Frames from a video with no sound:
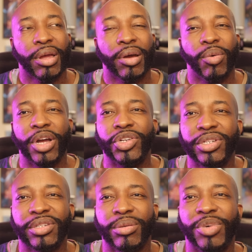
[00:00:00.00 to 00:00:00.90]
why
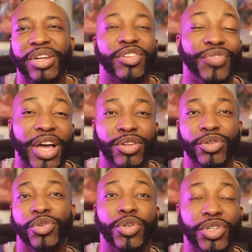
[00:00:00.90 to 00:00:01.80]
should someone else
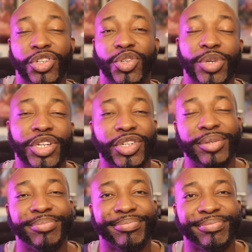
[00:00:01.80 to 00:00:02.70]
value your
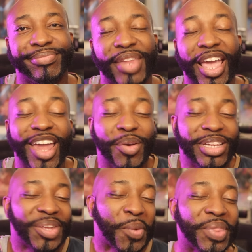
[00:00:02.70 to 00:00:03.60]
situation?
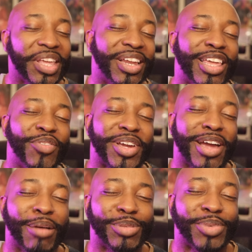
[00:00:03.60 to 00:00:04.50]
Anyways, leave your
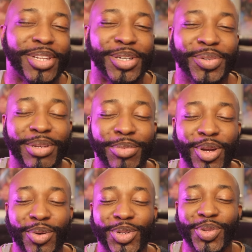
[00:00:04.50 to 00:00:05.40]
comments below. Let me
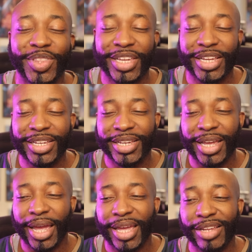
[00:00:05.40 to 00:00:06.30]
know what you think.
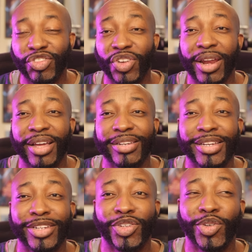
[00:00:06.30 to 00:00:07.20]
And try not to
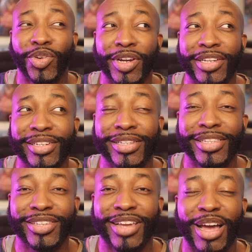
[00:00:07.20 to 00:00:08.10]
get too crazy in
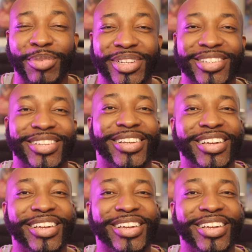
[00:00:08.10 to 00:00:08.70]
these comments.